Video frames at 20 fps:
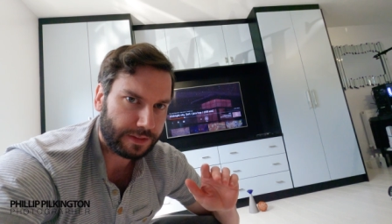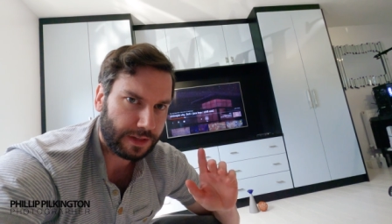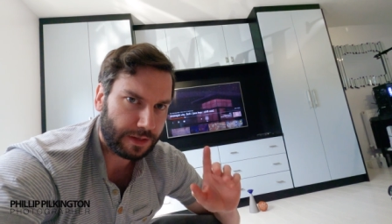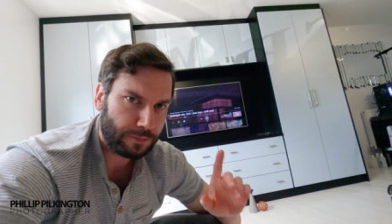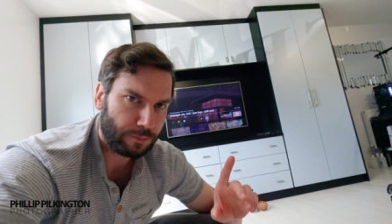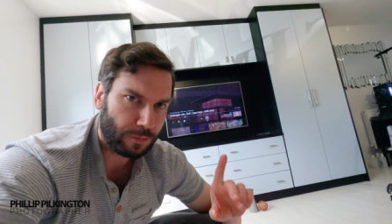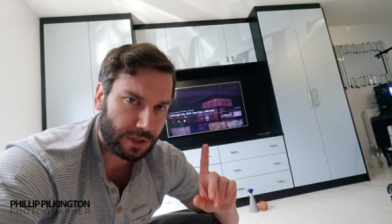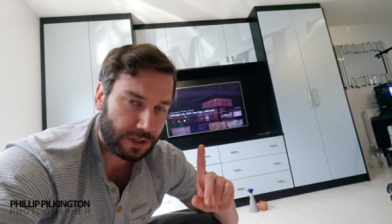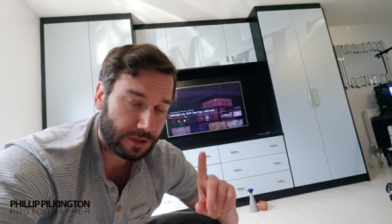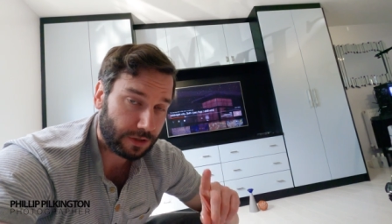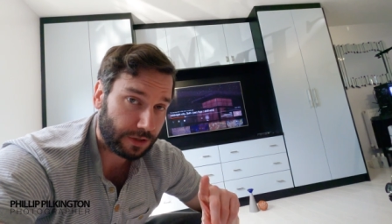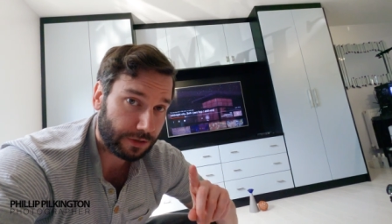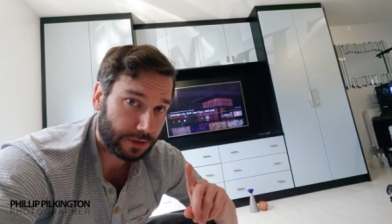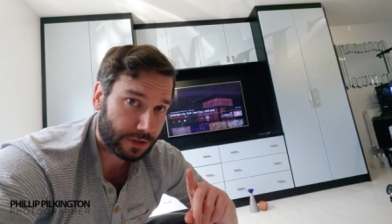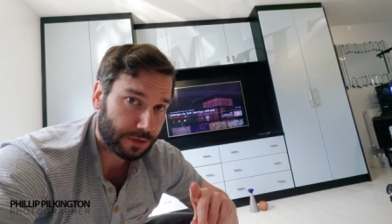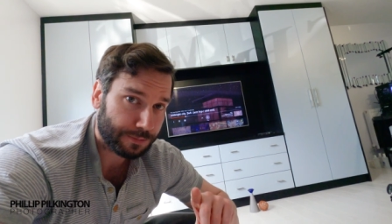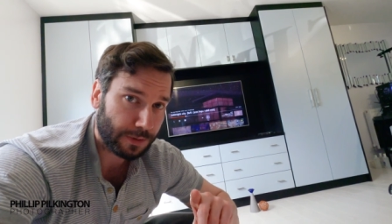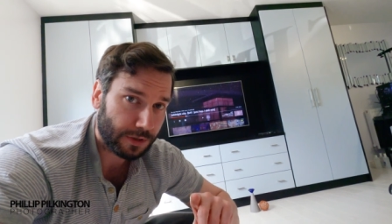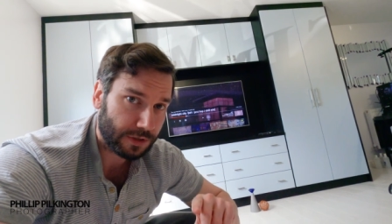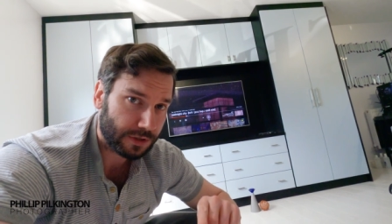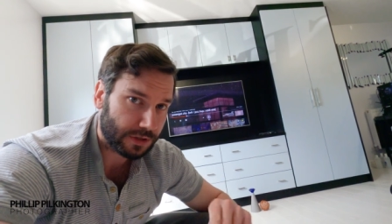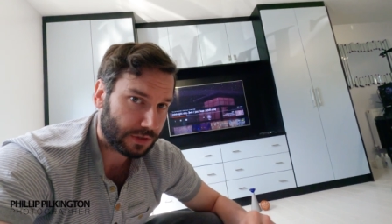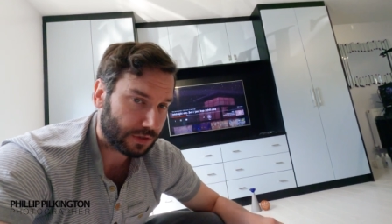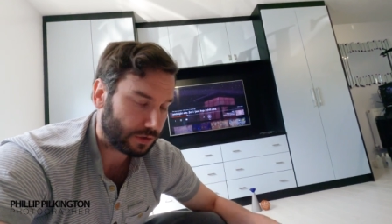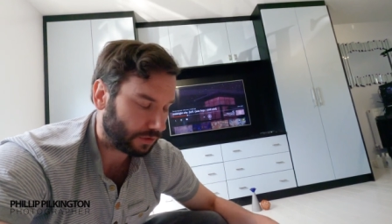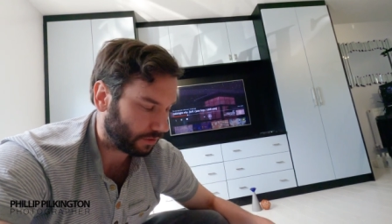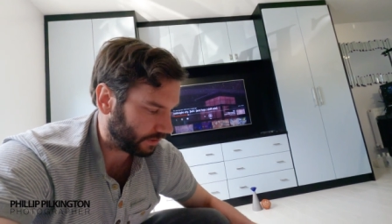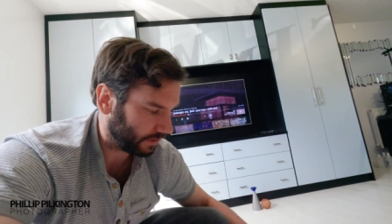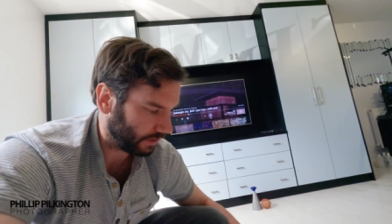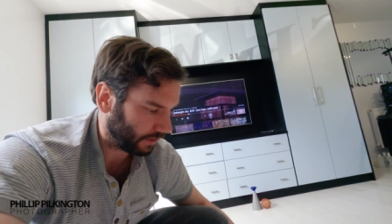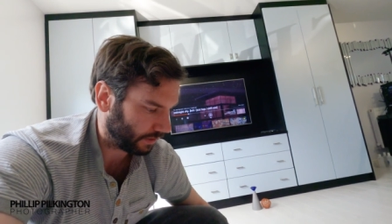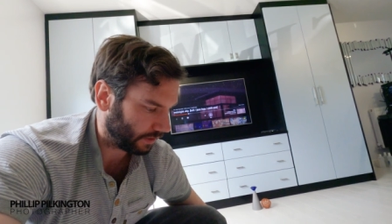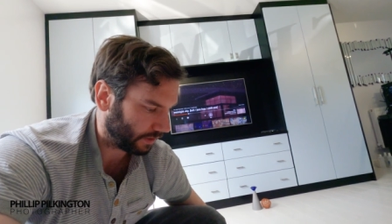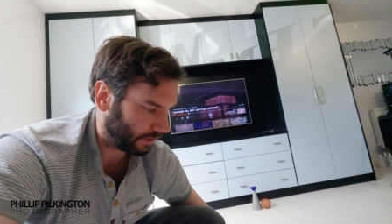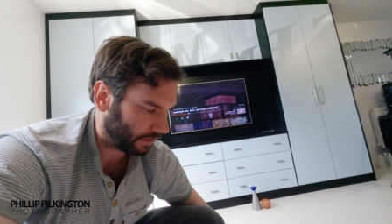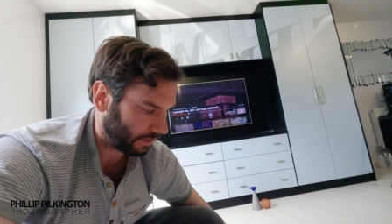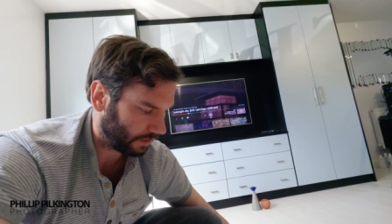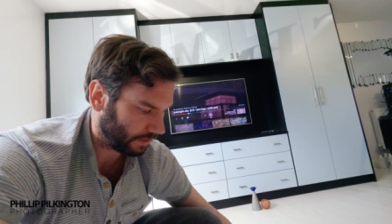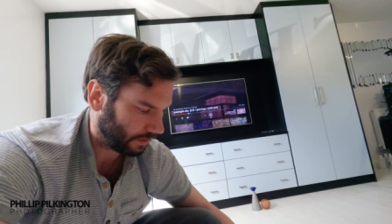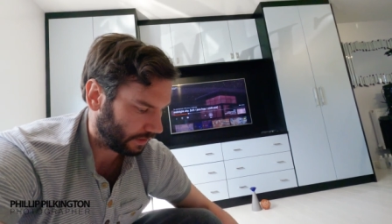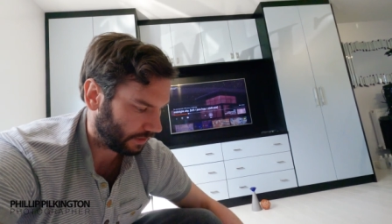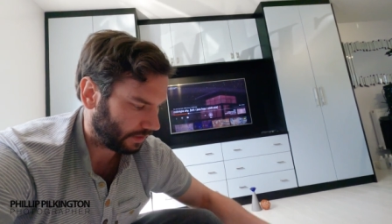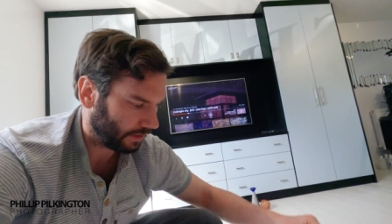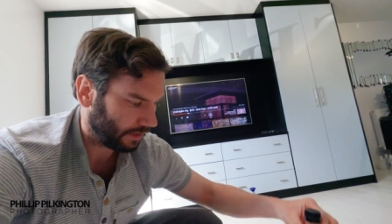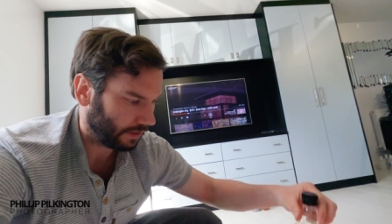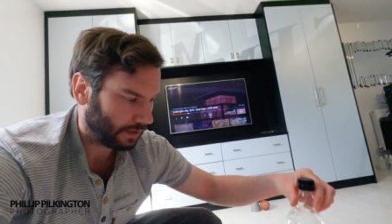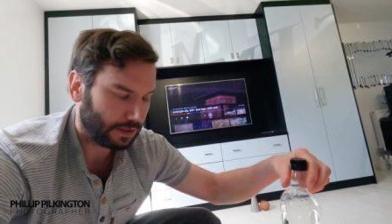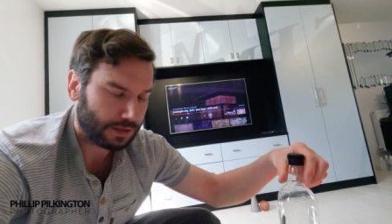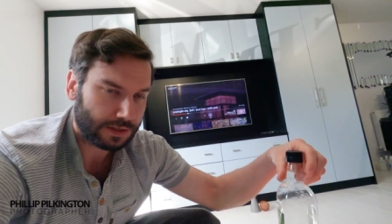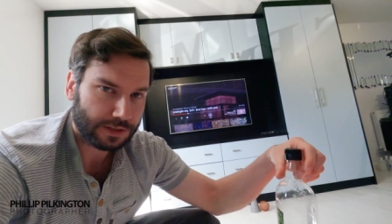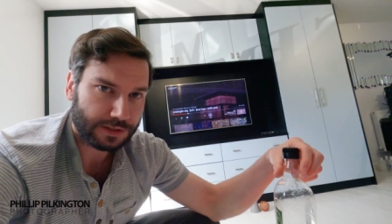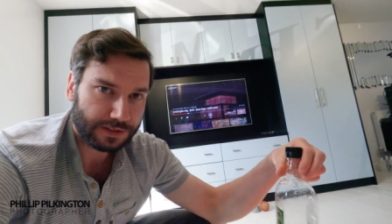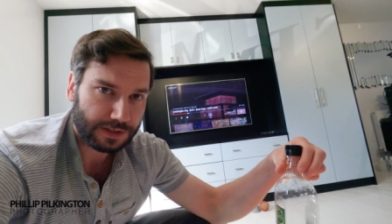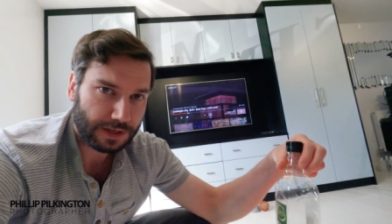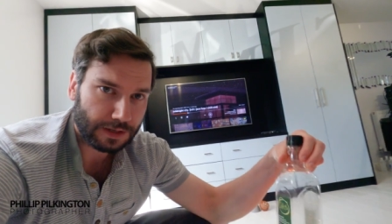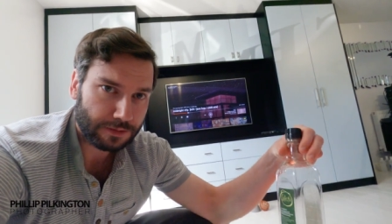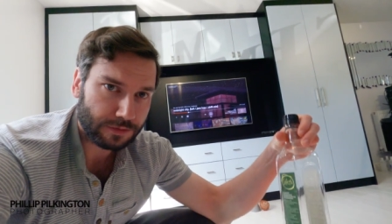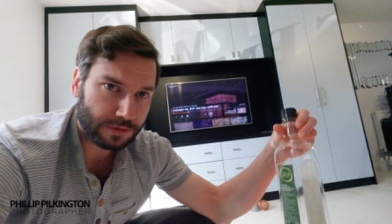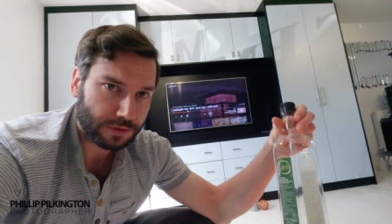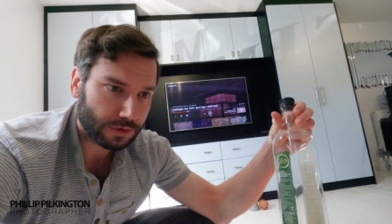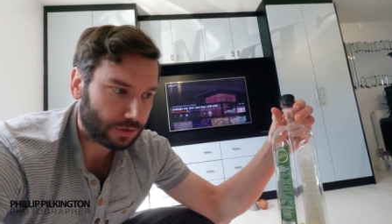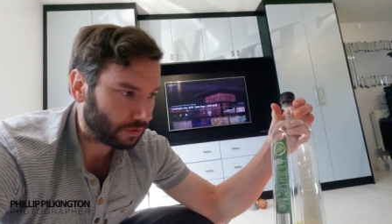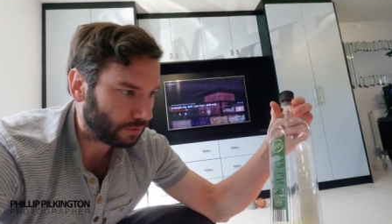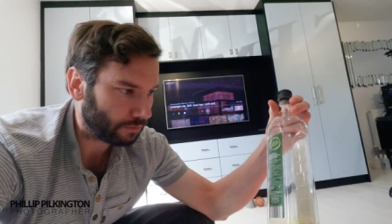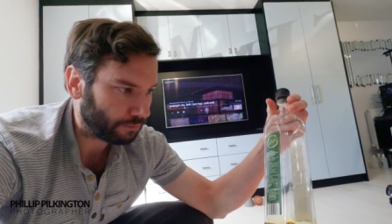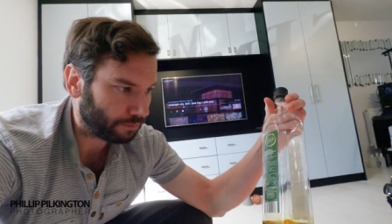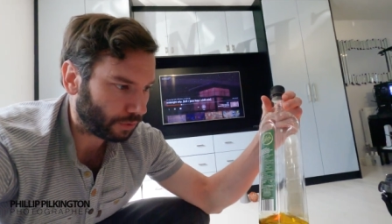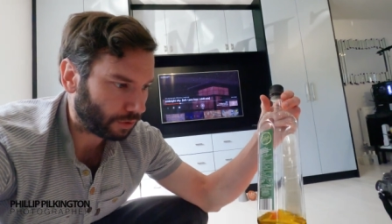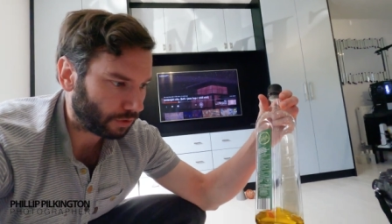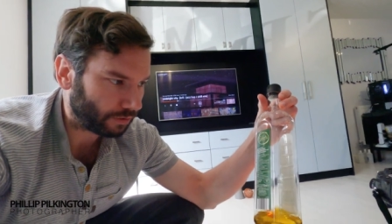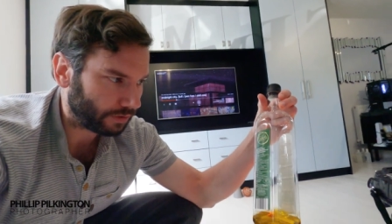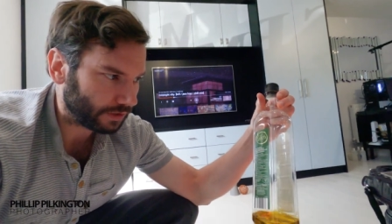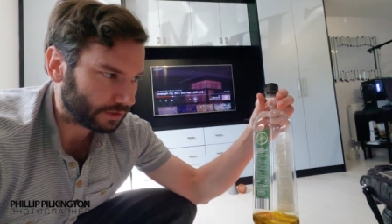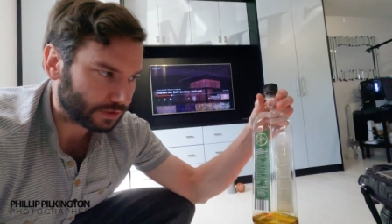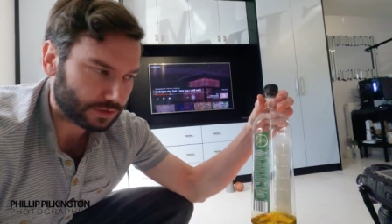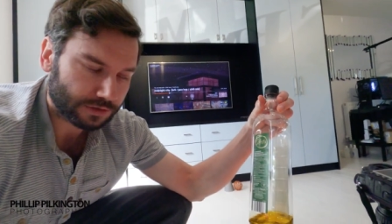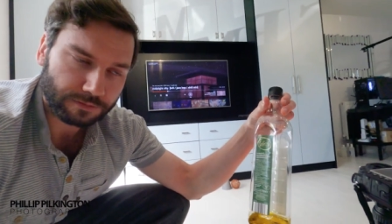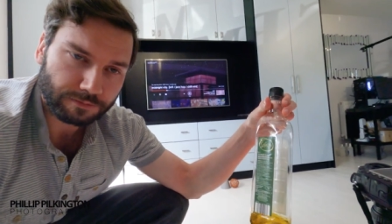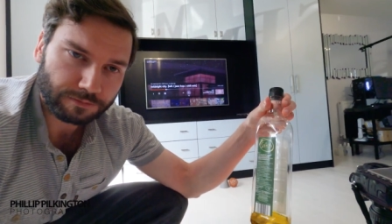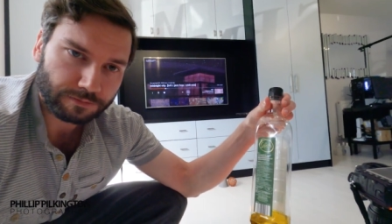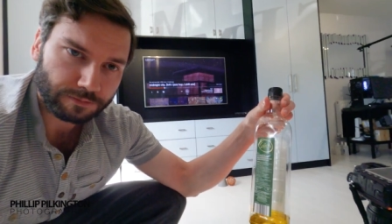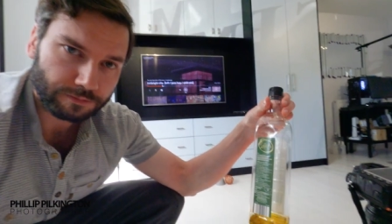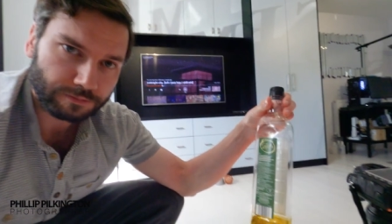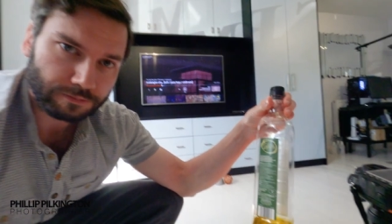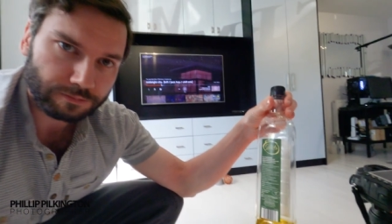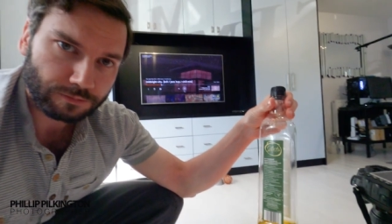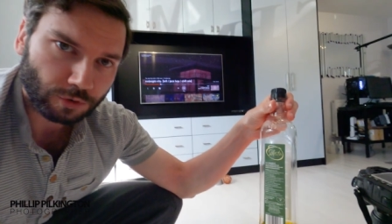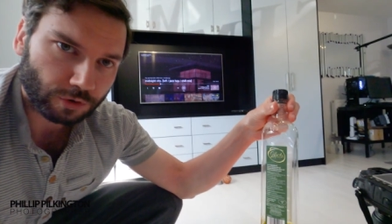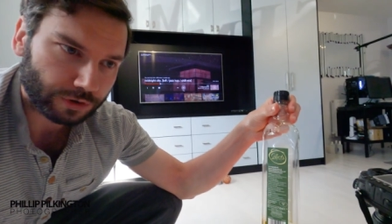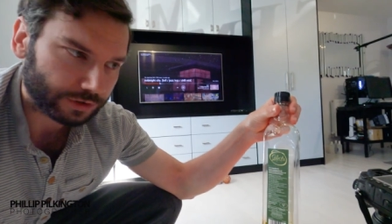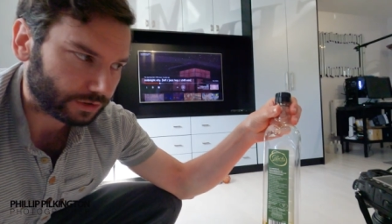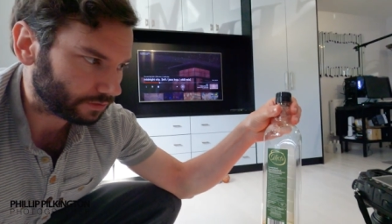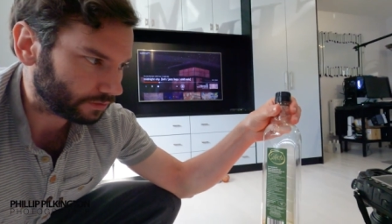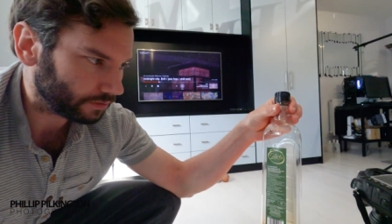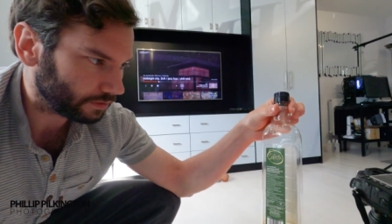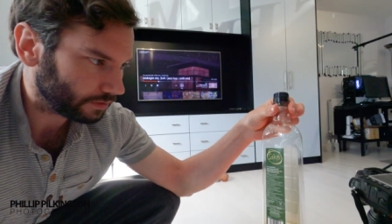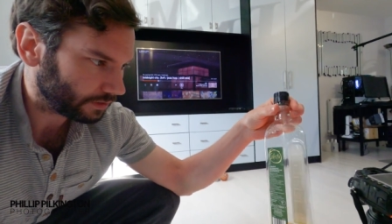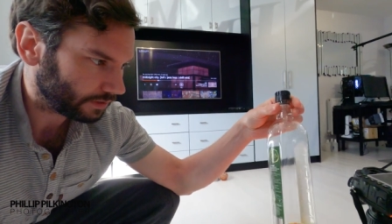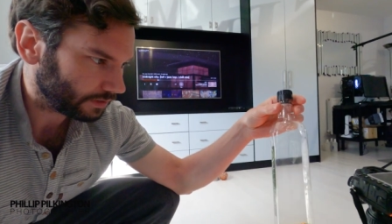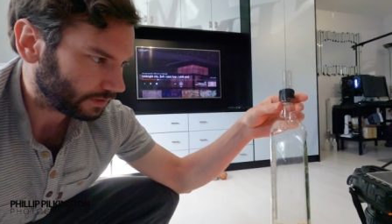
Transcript: Then when you've got your exposure sorted, it's time to pour in some oil.